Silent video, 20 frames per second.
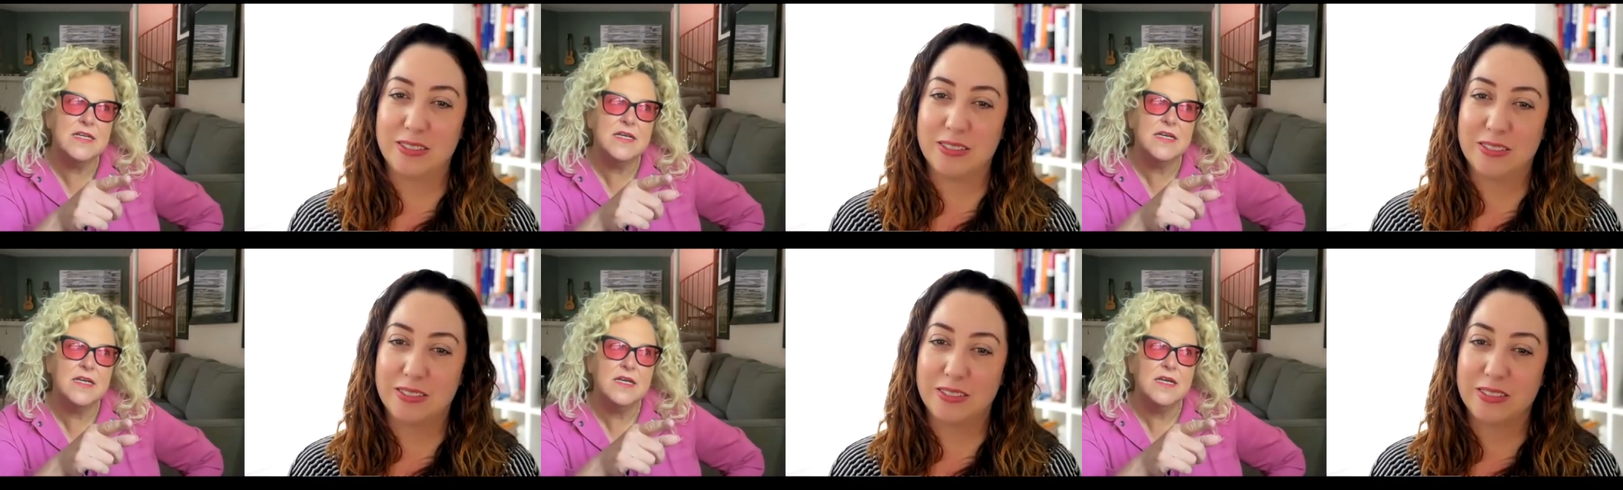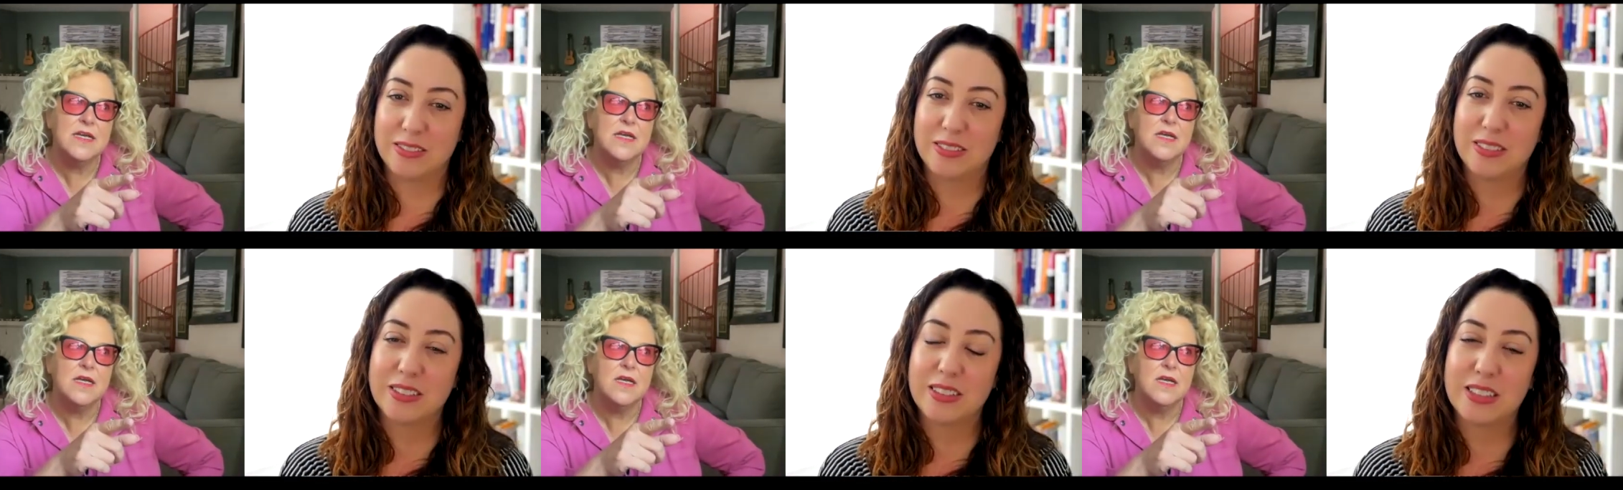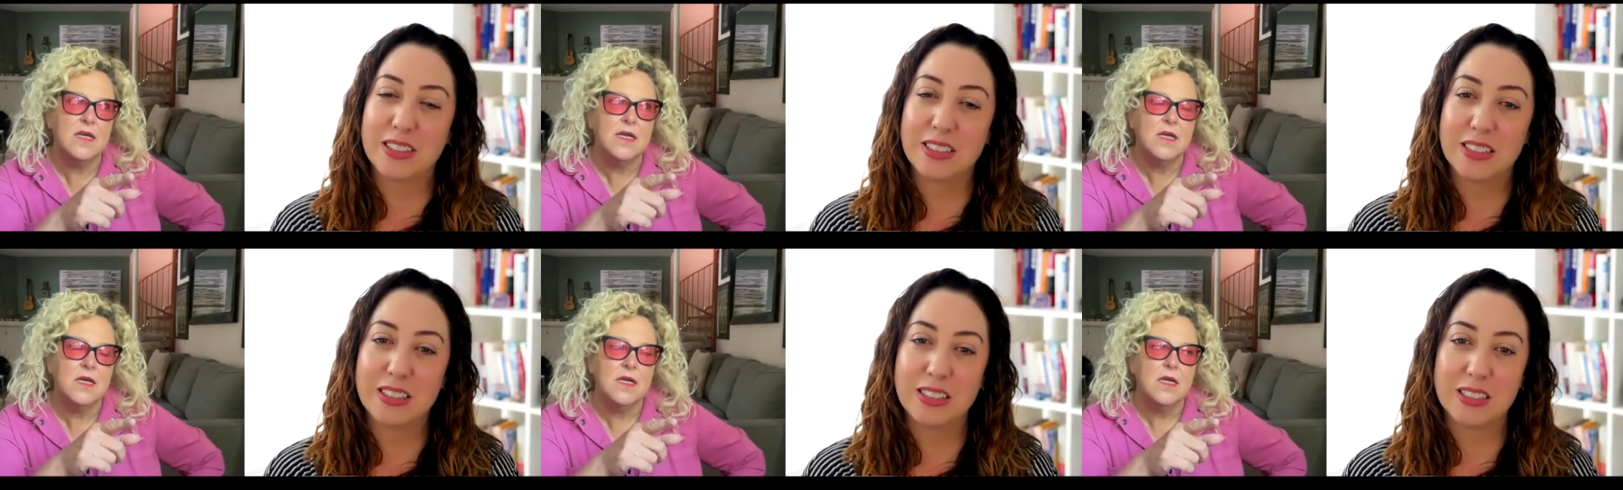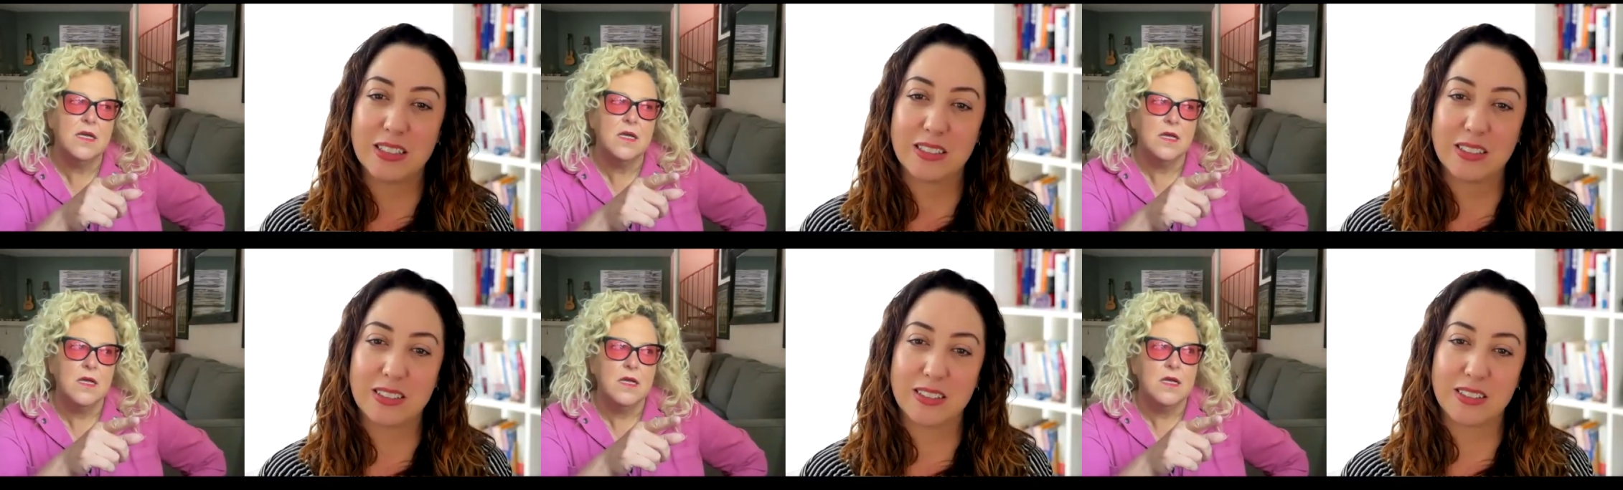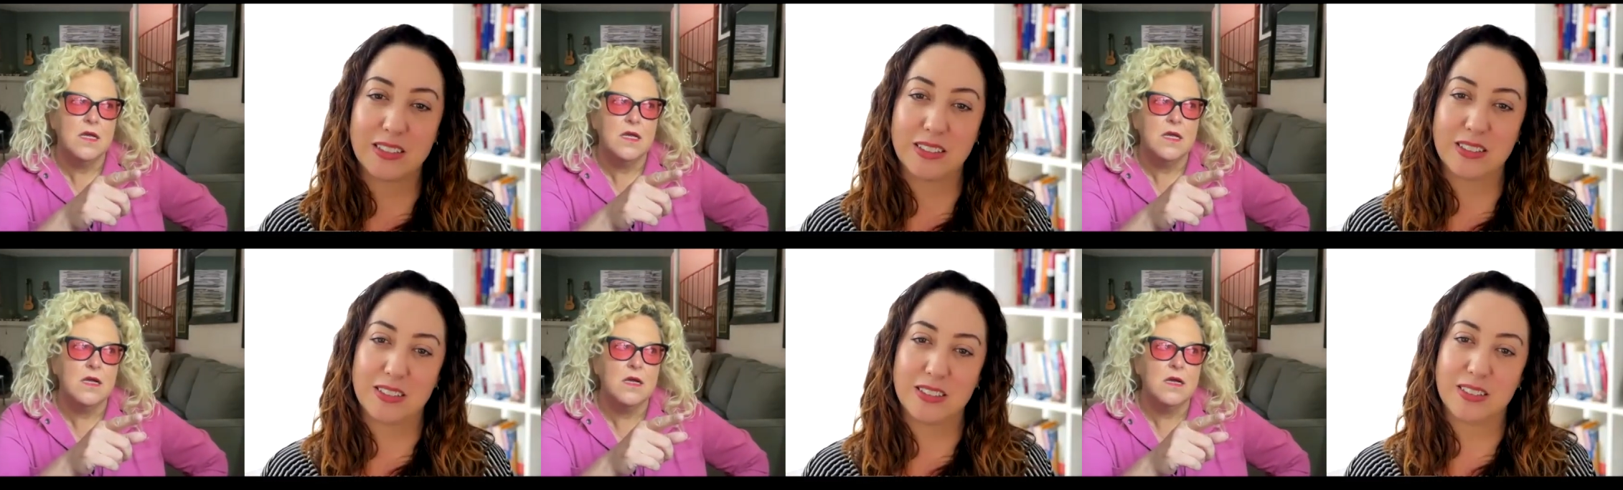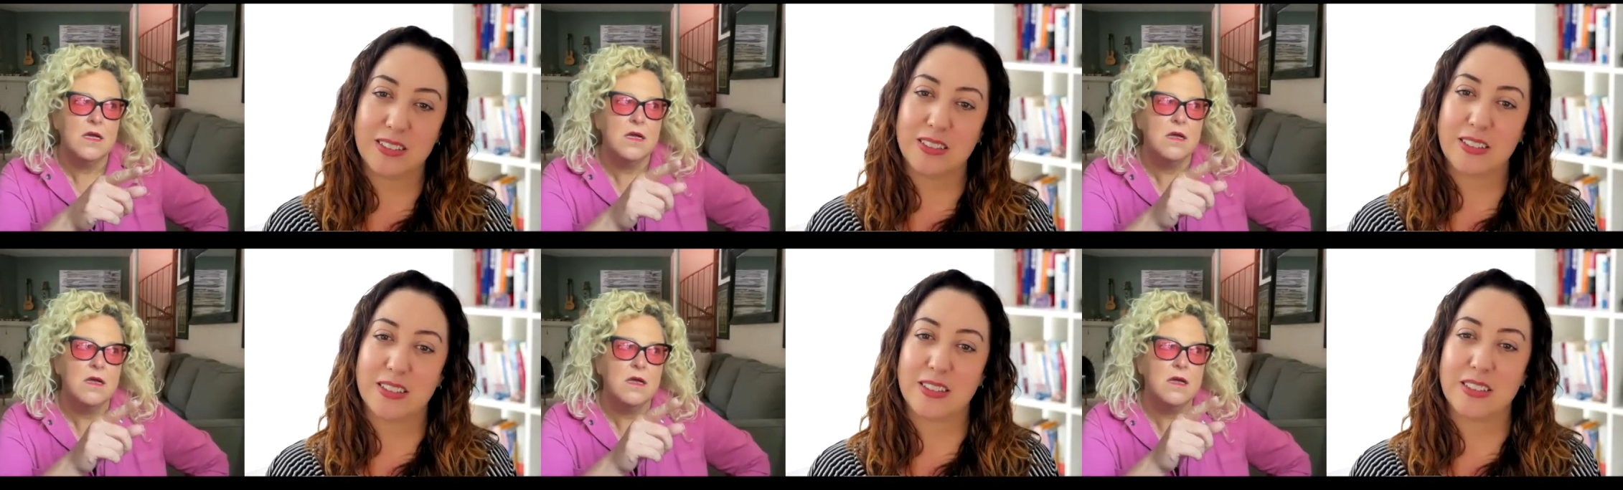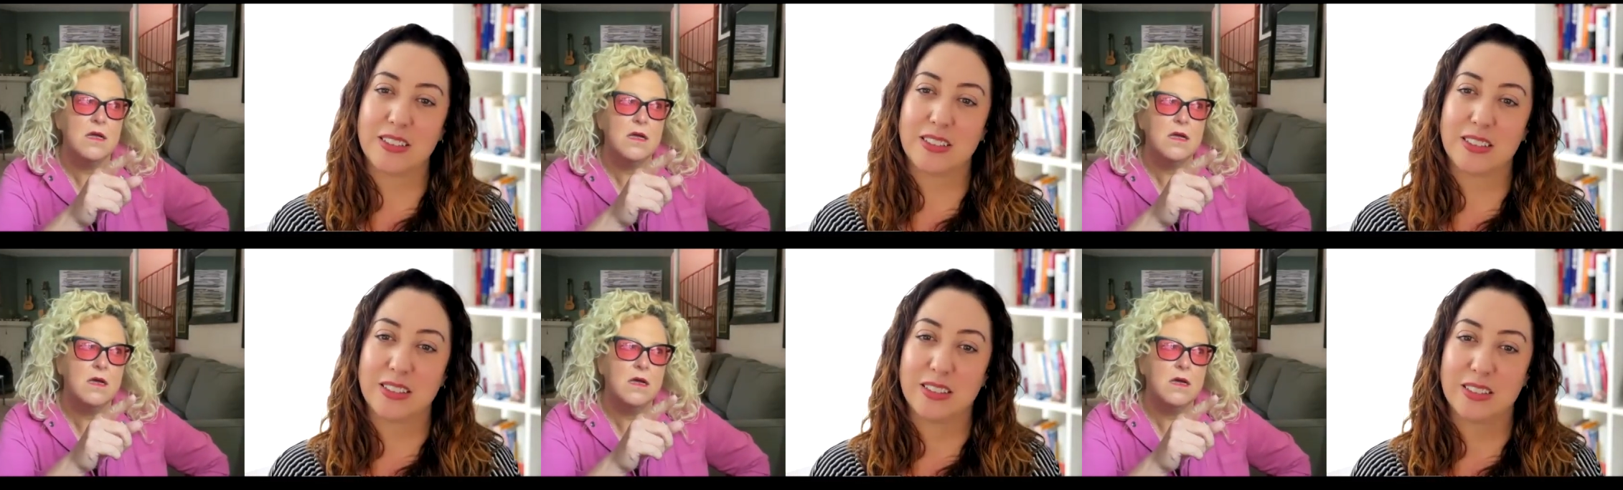
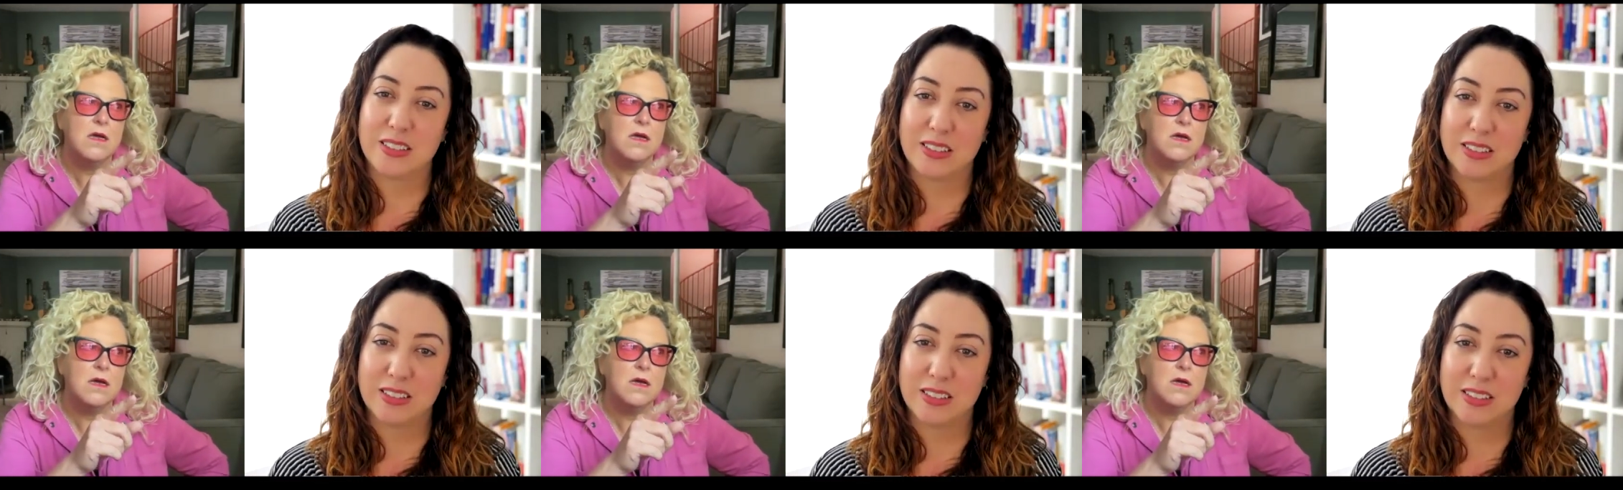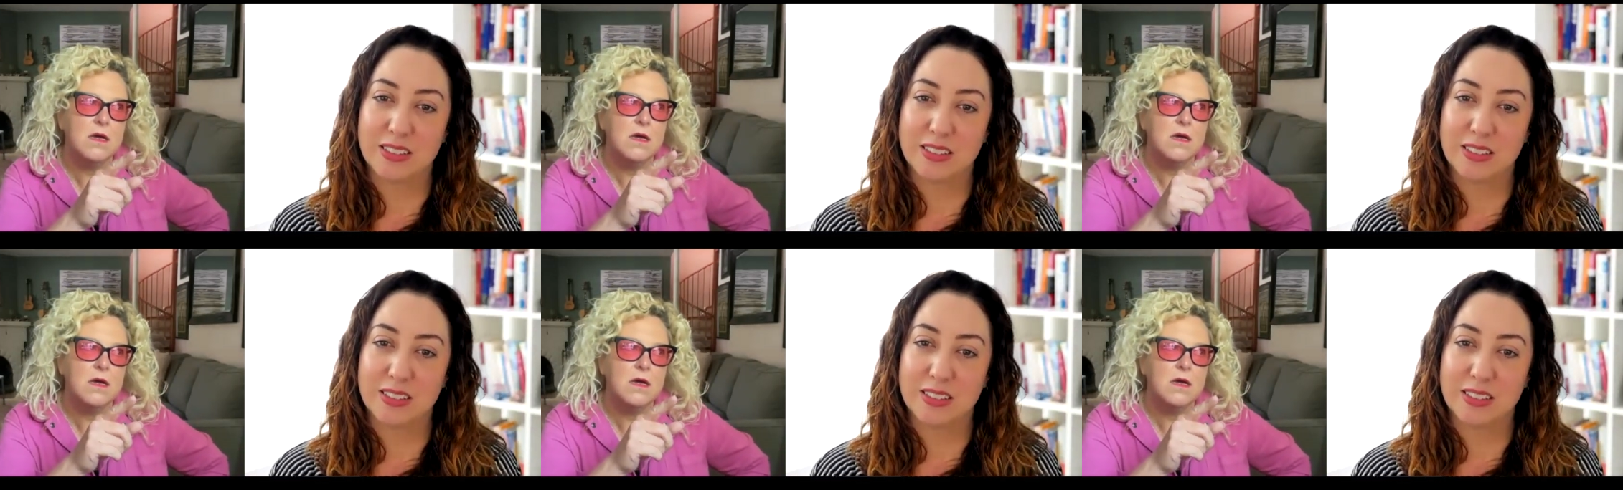(no one is talking)